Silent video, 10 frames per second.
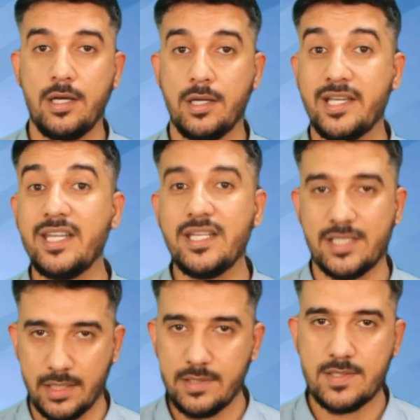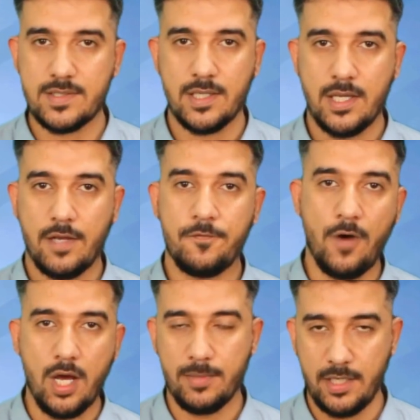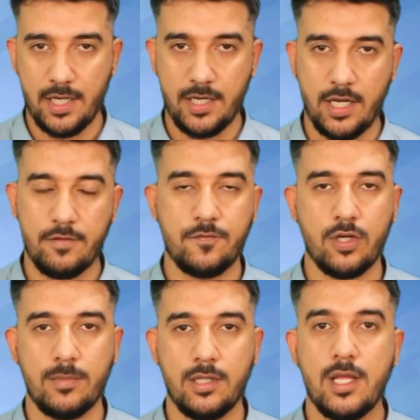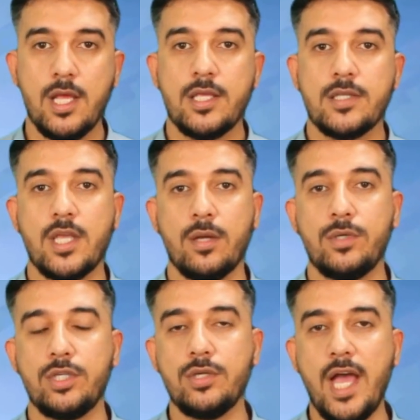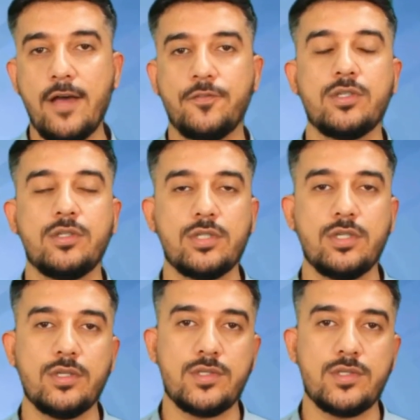greetings, formal and informal. So, you have to introduce